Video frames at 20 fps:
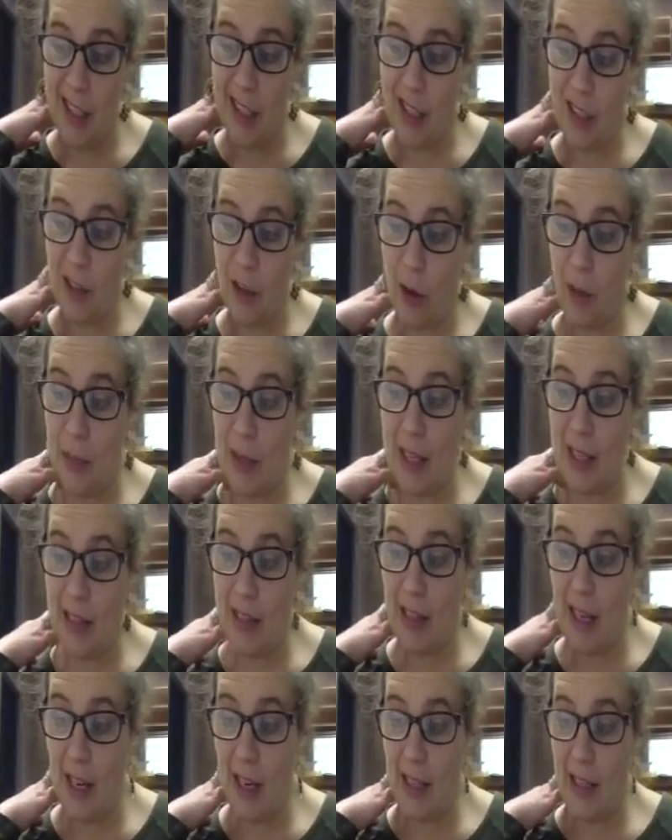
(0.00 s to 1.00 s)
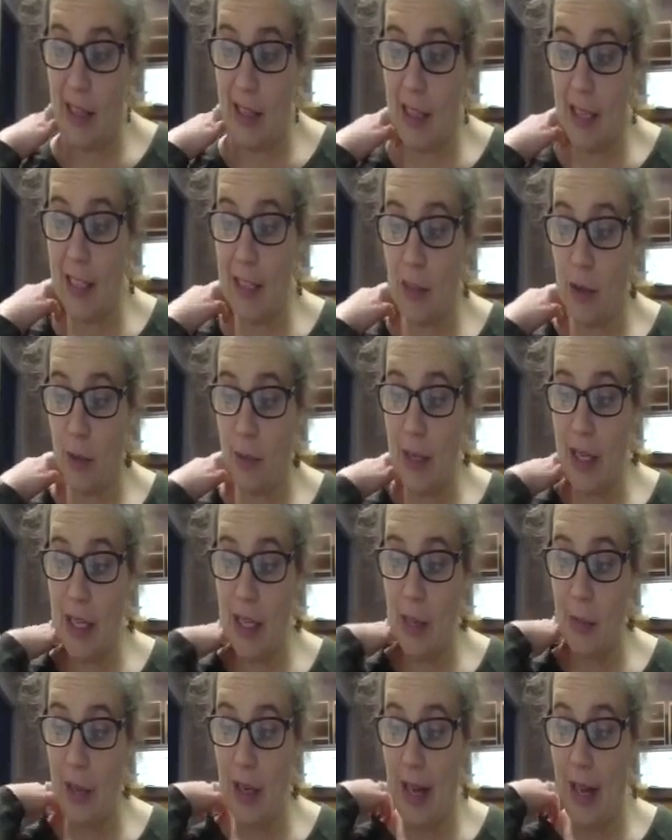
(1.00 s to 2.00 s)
He told me he would